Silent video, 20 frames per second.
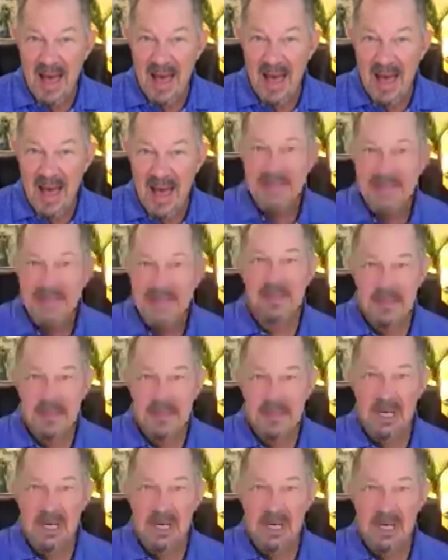That's
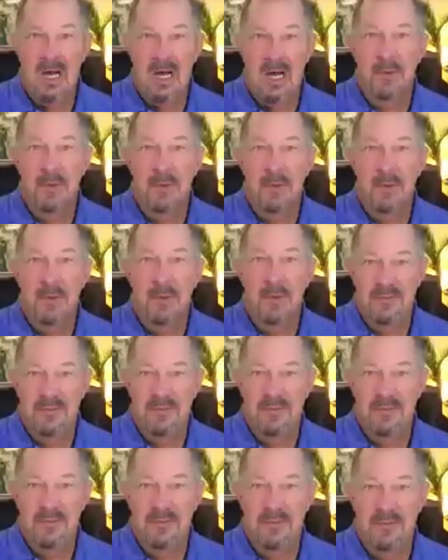the job of
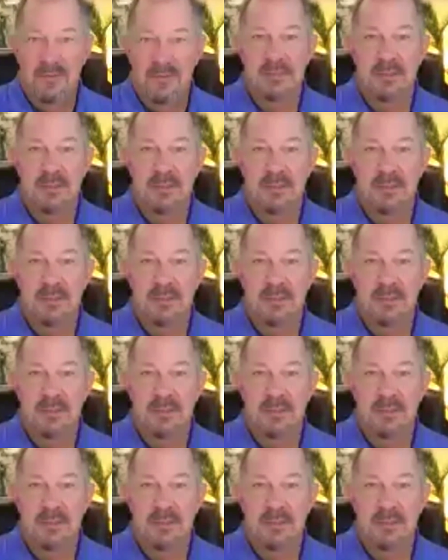database.